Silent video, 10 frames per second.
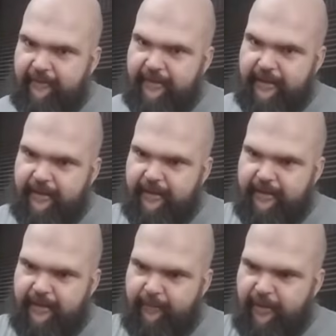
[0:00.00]
a
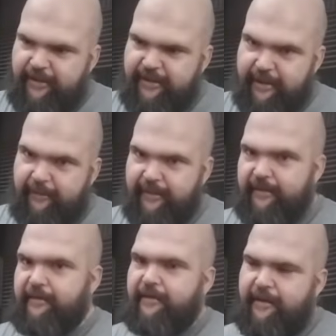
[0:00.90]
merchant come
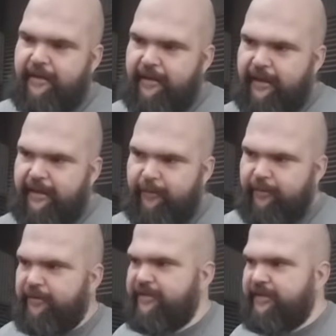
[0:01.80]
in, and he'll
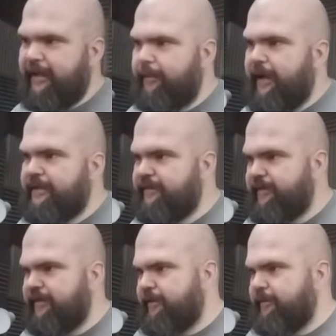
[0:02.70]
produce like a passive
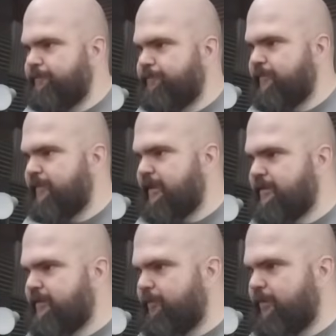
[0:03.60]
income. That's
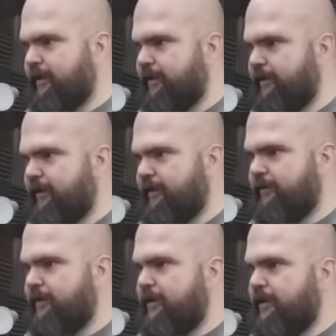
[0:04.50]
the plan anyhow,
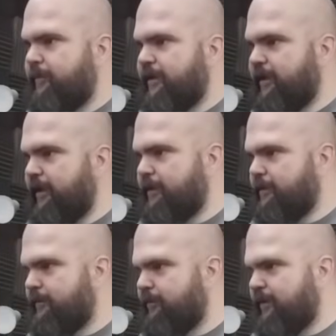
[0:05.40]
because
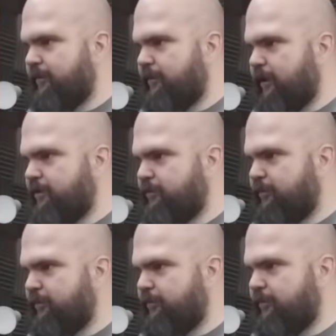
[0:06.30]
it's going to be an
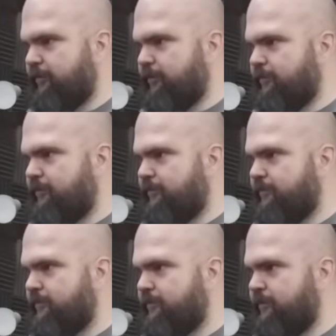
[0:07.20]
entrepreneurial
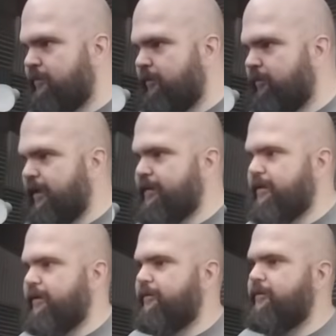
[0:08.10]
play
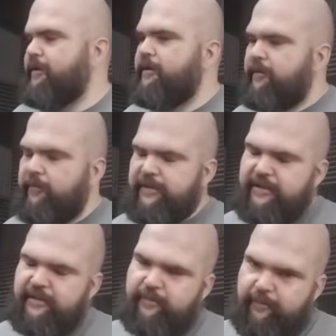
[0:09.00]
style, which is